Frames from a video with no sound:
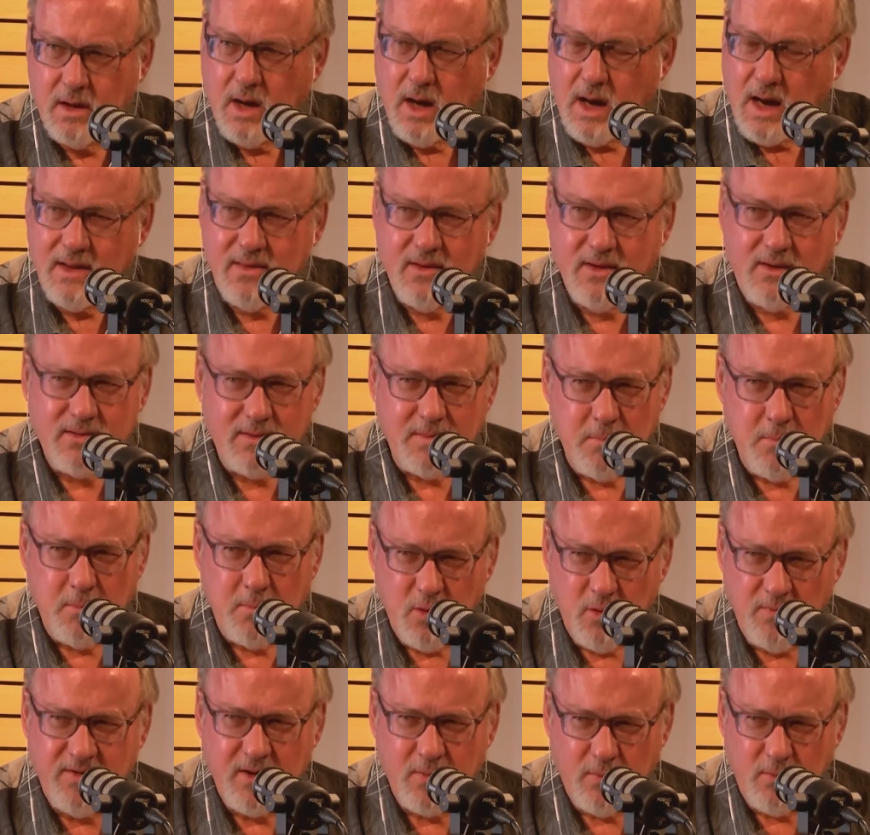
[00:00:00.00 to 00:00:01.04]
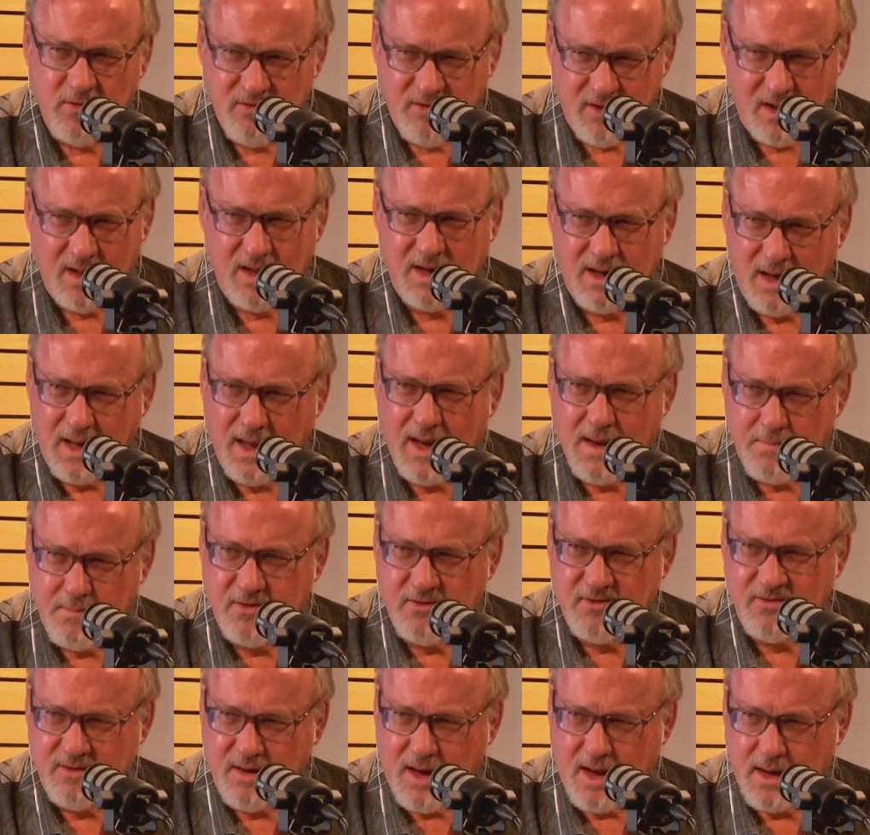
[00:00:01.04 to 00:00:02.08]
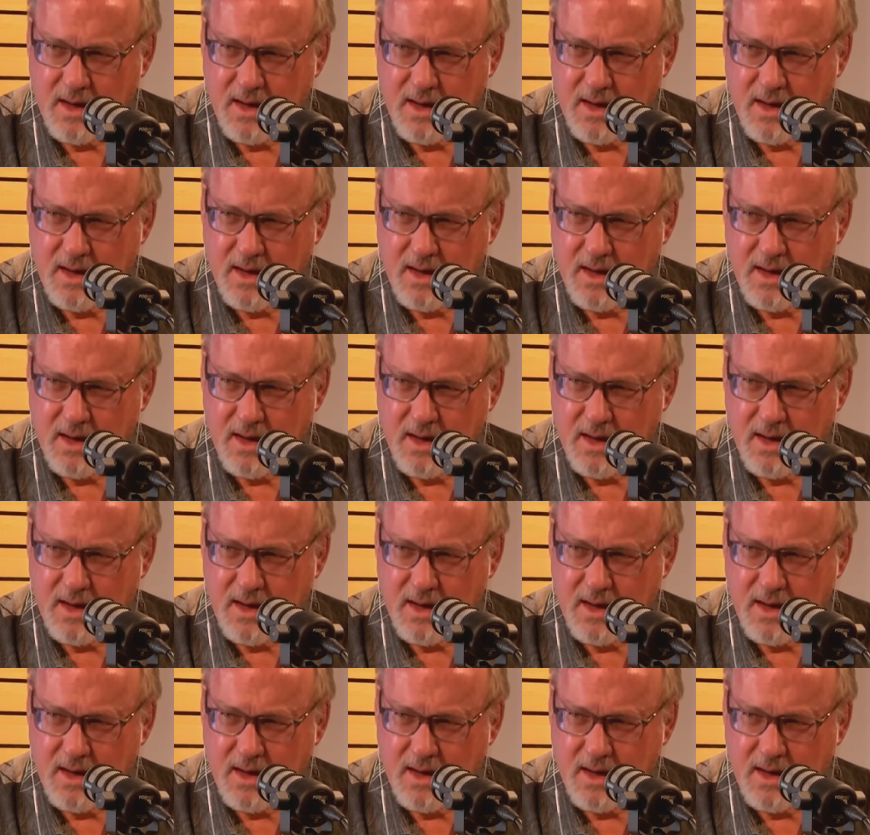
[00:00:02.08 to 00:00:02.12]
I thought the movie was a little episodic.